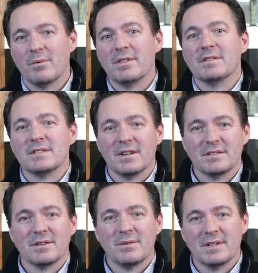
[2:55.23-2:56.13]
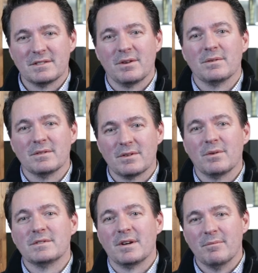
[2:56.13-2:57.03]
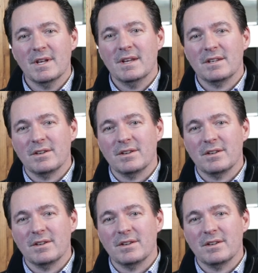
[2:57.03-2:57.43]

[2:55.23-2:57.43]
or with a sales increase goes up,